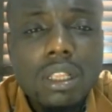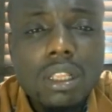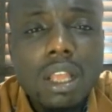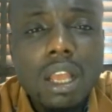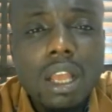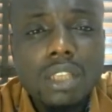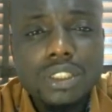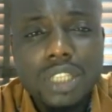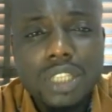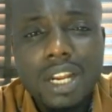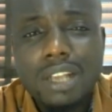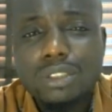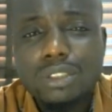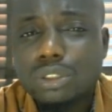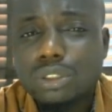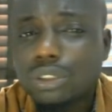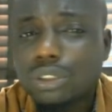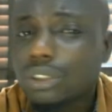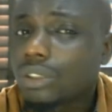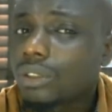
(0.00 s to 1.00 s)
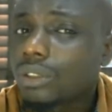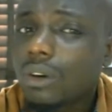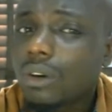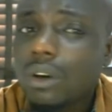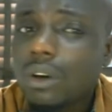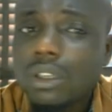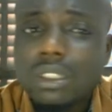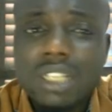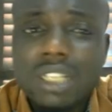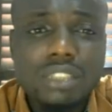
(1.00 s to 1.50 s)
shout out to you.
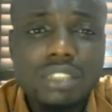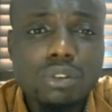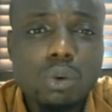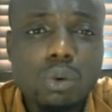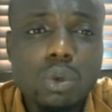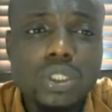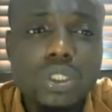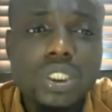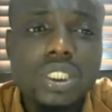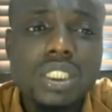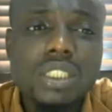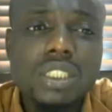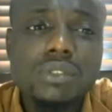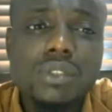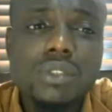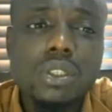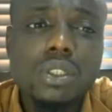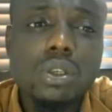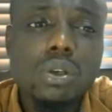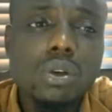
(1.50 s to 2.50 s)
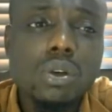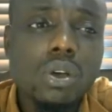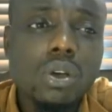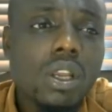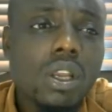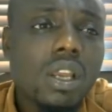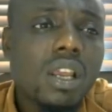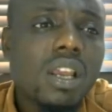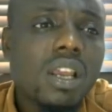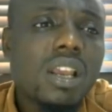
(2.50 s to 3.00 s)
Thanks for watching this video.
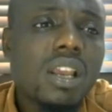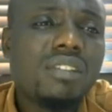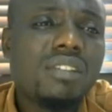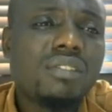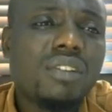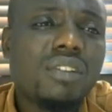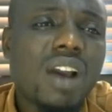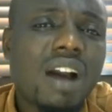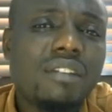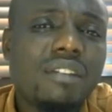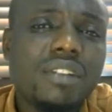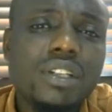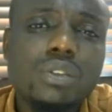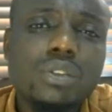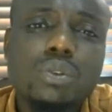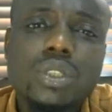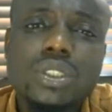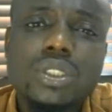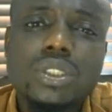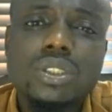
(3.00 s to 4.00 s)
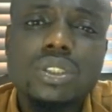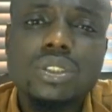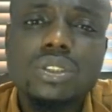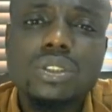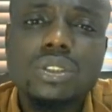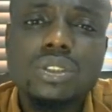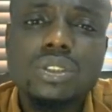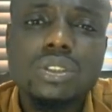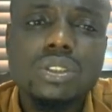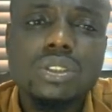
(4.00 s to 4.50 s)
If you have any
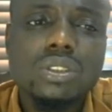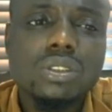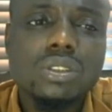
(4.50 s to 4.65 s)
questions,